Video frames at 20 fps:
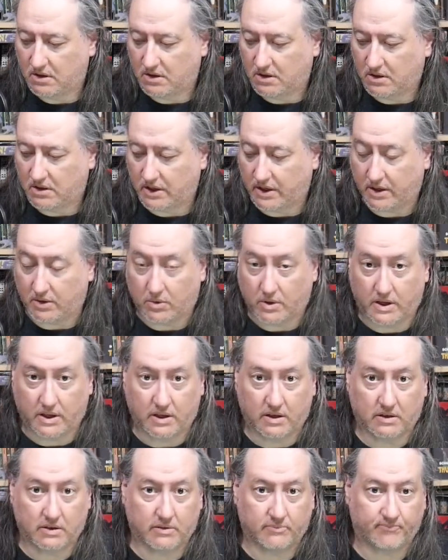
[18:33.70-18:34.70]

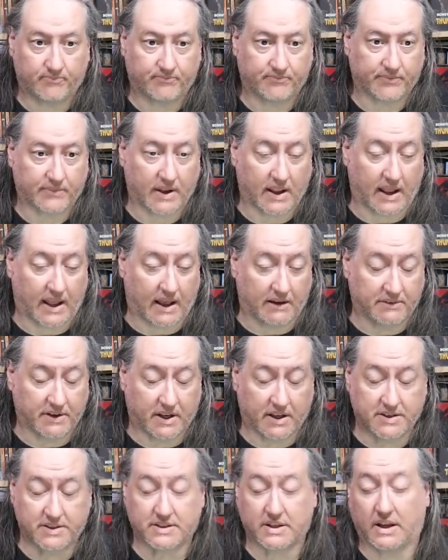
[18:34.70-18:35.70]
Anyway, have a
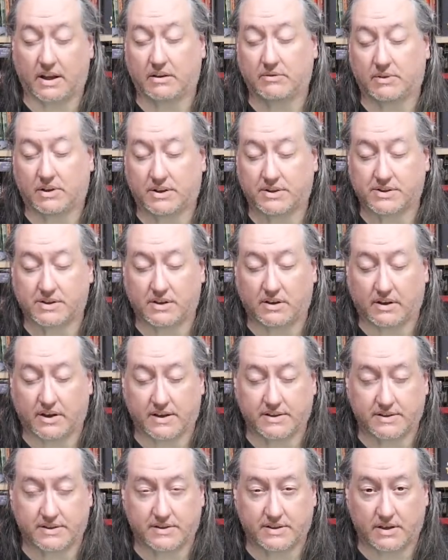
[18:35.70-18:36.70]
nice day. I'll see you
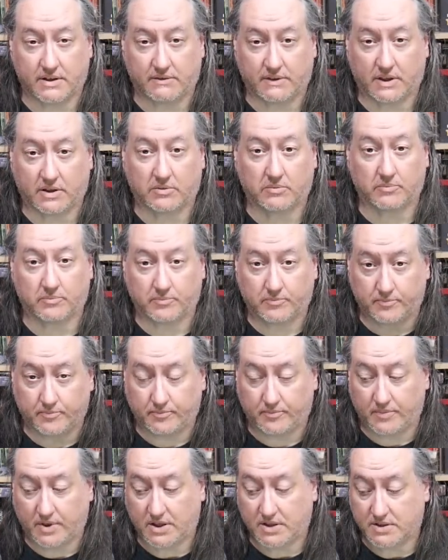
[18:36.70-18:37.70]
guys this evening.
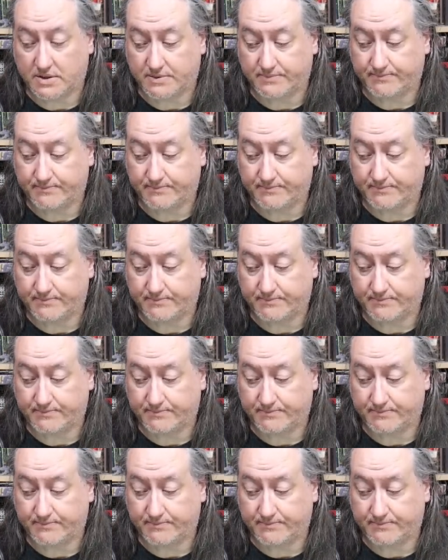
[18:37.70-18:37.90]
Peace.